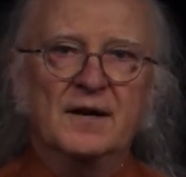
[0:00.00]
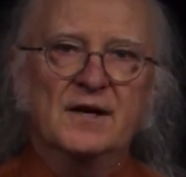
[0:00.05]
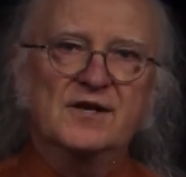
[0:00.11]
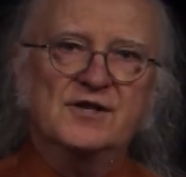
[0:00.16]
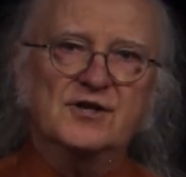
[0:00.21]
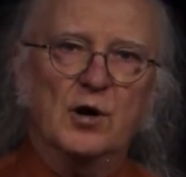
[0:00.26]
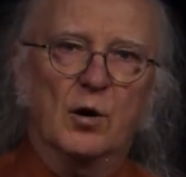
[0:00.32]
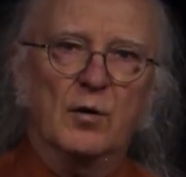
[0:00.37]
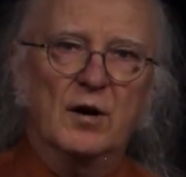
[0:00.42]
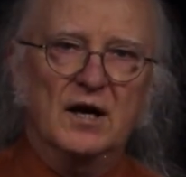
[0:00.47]

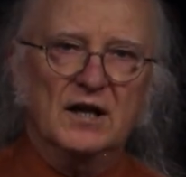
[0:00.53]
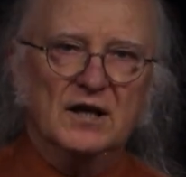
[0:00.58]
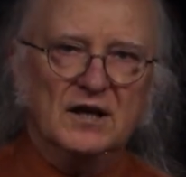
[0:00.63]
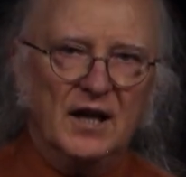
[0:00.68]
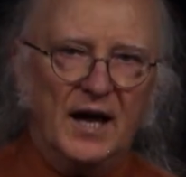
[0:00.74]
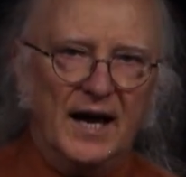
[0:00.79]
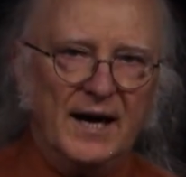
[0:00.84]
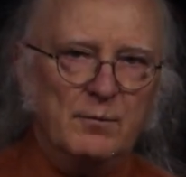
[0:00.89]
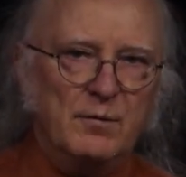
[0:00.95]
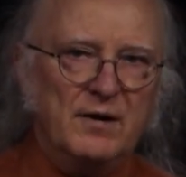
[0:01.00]
So
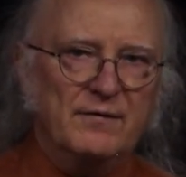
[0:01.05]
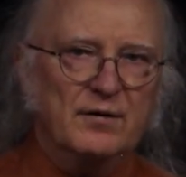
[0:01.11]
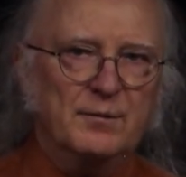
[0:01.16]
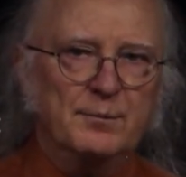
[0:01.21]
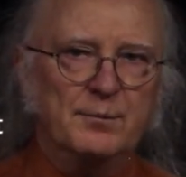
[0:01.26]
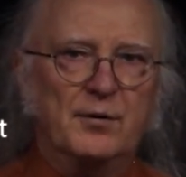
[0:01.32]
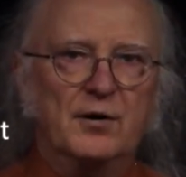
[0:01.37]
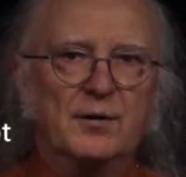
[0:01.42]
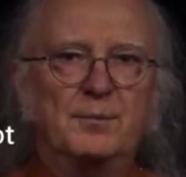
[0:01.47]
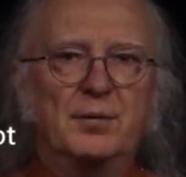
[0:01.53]

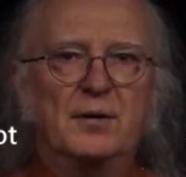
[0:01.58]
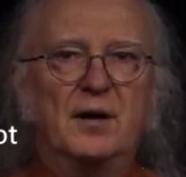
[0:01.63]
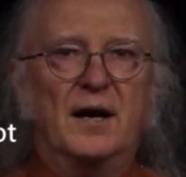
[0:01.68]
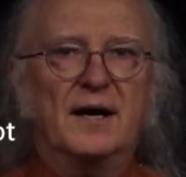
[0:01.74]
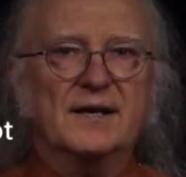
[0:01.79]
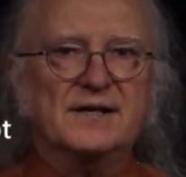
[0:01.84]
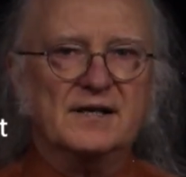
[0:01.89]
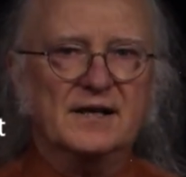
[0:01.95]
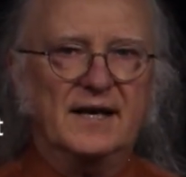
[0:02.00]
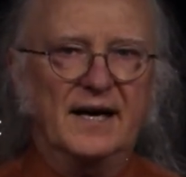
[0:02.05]
Lineweaver-Burk
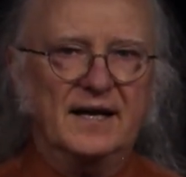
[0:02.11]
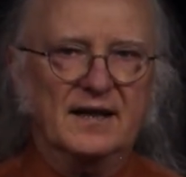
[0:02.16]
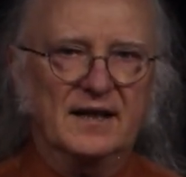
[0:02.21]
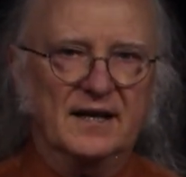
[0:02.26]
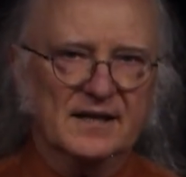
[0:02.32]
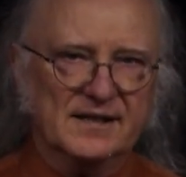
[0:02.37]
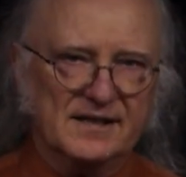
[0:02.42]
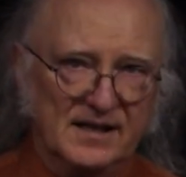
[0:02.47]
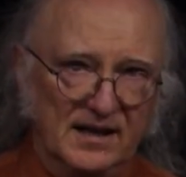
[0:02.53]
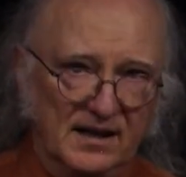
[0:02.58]
plots like
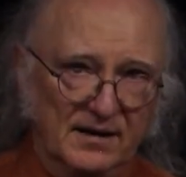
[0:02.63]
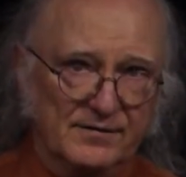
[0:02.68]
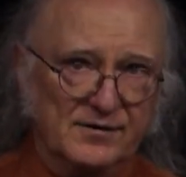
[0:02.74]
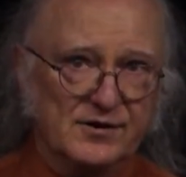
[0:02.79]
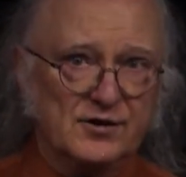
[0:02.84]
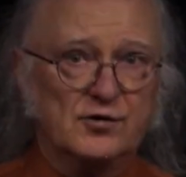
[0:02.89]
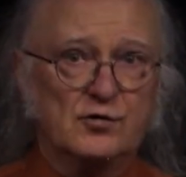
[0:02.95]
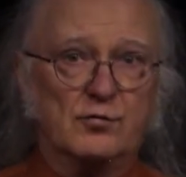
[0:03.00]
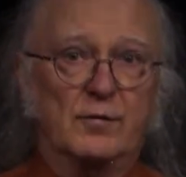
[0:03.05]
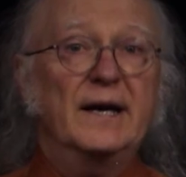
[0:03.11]
this give
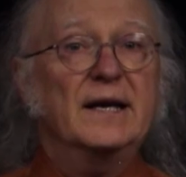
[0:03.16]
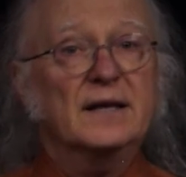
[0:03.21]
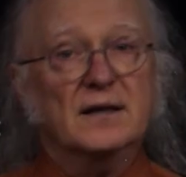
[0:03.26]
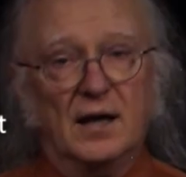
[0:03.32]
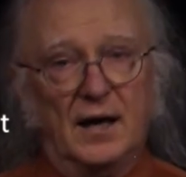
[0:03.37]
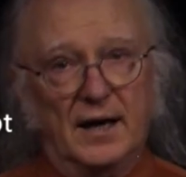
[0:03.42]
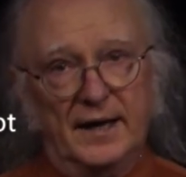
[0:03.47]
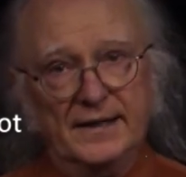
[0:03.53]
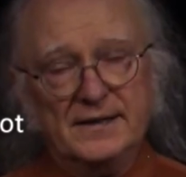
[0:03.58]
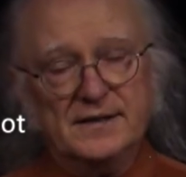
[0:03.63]
straight
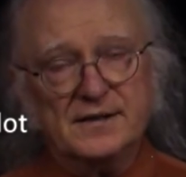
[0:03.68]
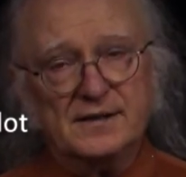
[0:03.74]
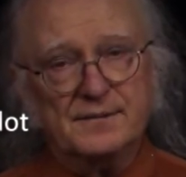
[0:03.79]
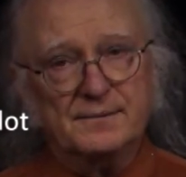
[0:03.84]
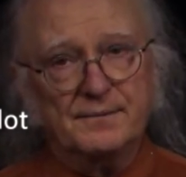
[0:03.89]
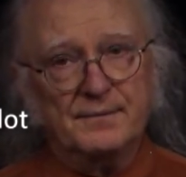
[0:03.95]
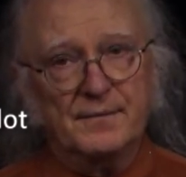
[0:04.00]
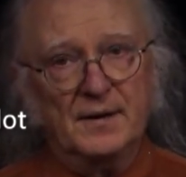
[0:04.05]
lines,